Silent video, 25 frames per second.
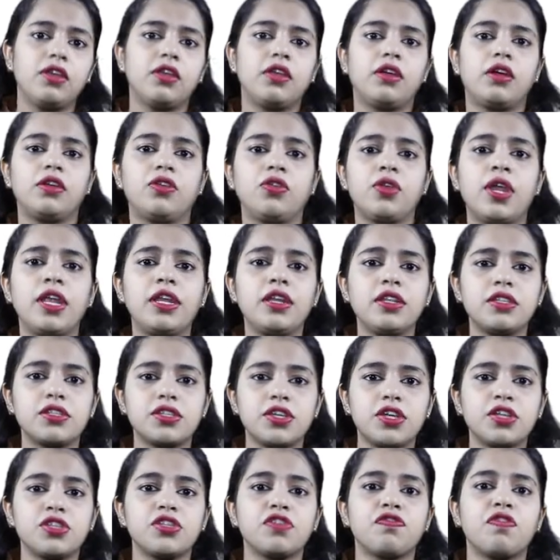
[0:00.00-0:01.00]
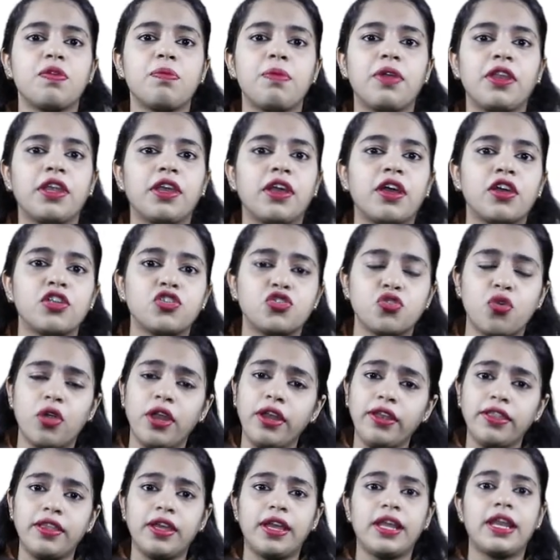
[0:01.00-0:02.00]
The United States of America
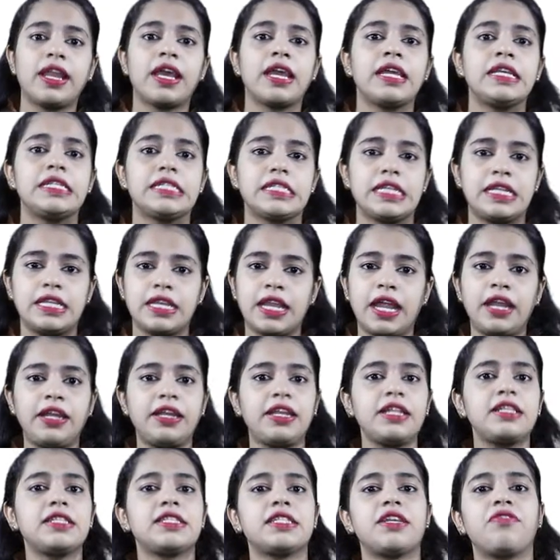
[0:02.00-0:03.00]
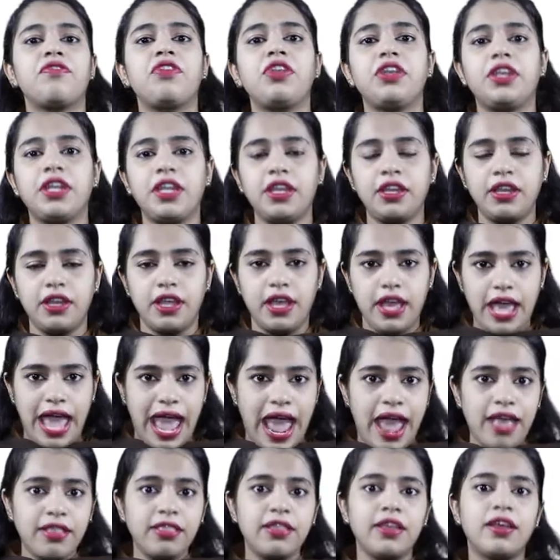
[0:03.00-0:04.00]
joined the Allies in 1917
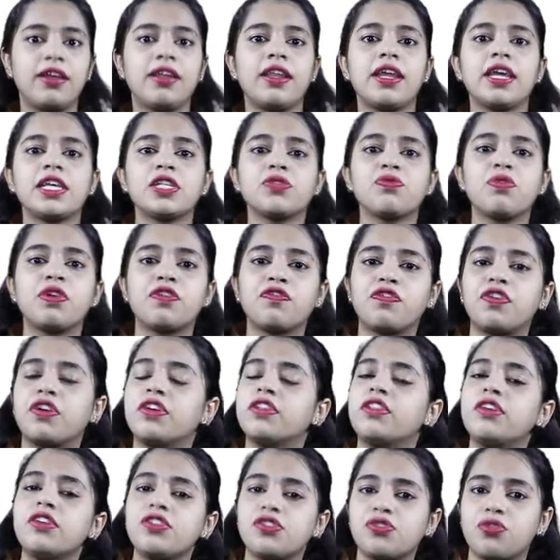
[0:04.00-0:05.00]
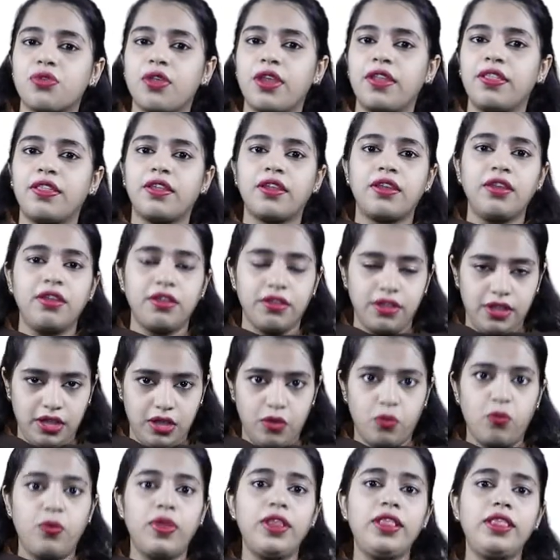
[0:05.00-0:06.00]
and the Allies were further strengthened
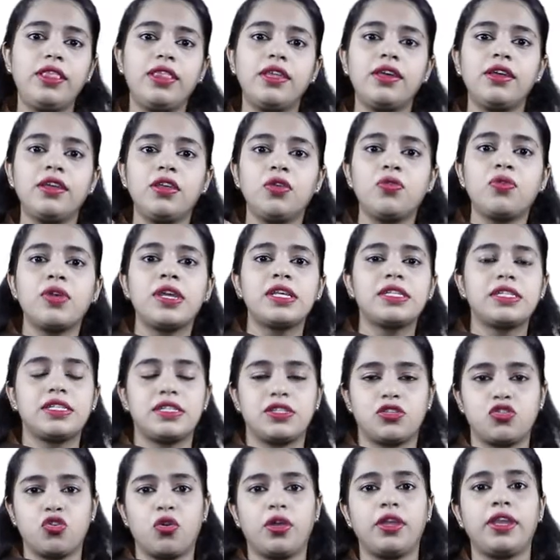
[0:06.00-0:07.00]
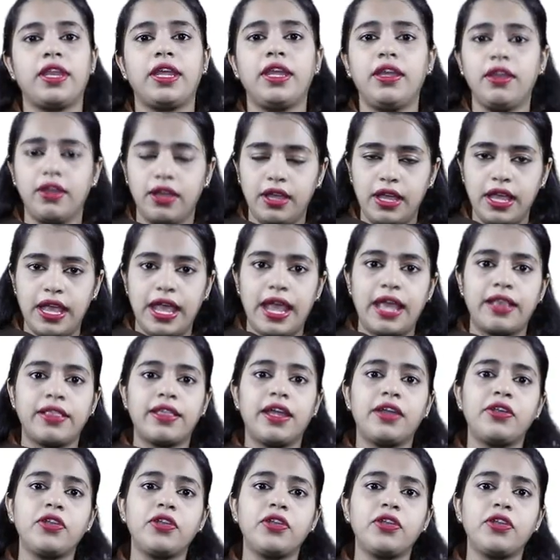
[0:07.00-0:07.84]
with the US joining, and that